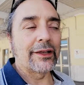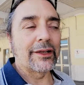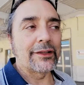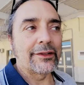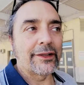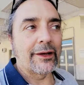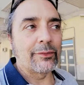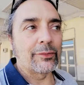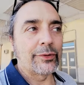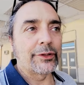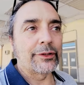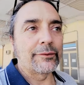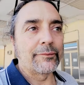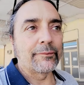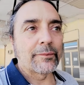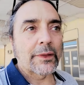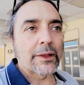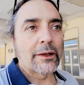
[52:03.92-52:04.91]
uh, that
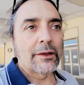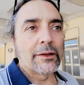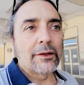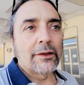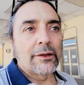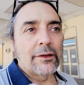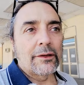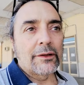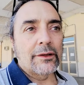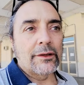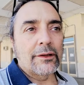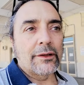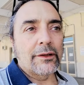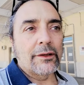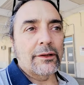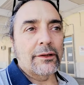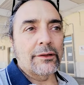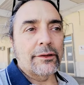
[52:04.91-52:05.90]
would
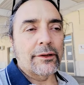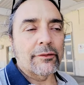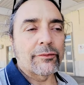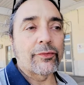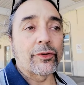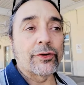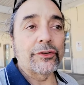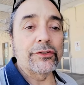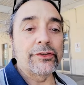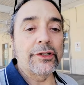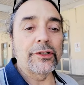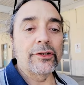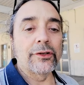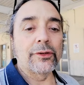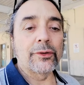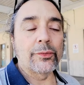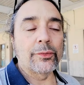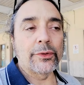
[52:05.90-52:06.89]
uh, therefore
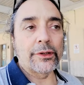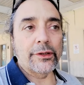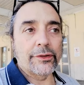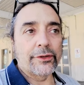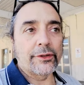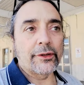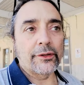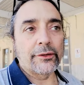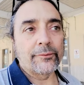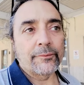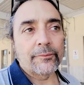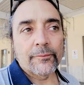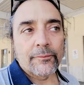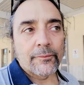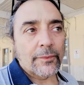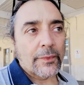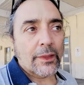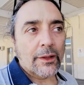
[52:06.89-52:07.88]
deal with
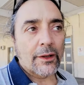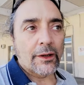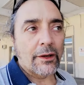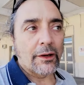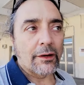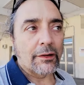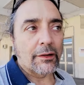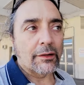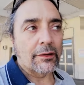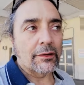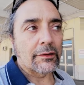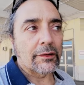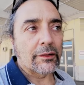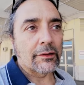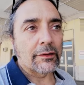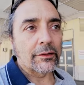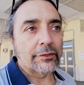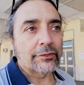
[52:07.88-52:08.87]

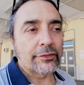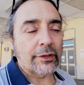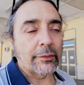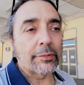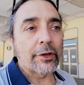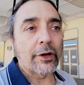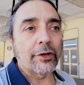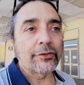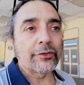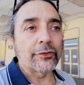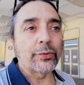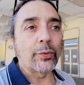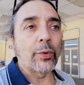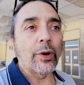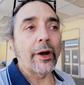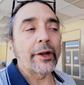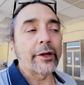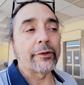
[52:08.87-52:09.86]
our, our
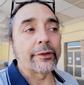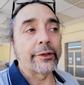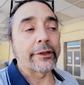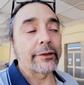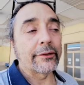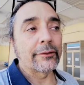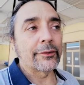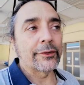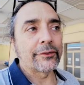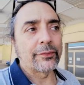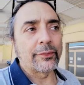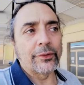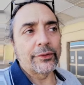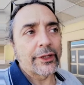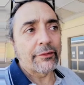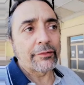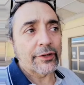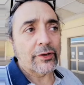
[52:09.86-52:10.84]
subconscious wiring, which
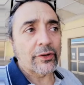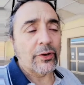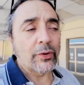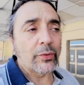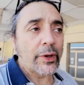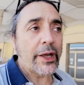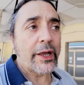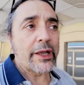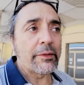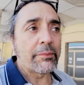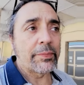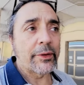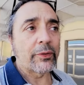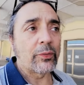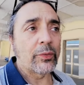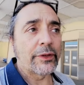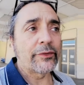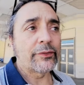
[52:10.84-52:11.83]
will never go away.
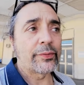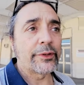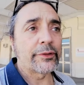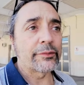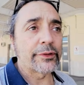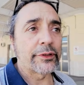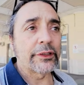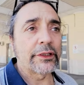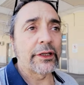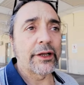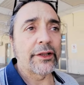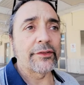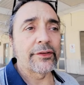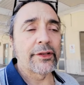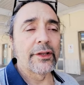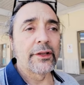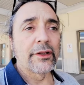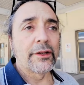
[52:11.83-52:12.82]
But once we
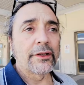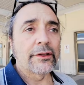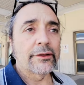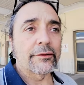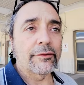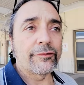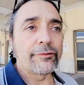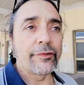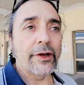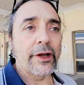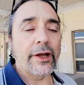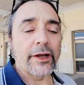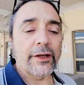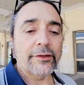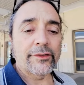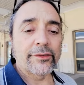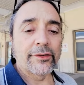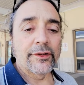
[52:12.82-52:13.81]
realize the
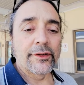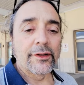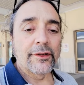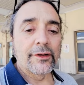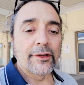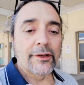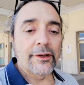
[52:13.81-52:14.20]
fact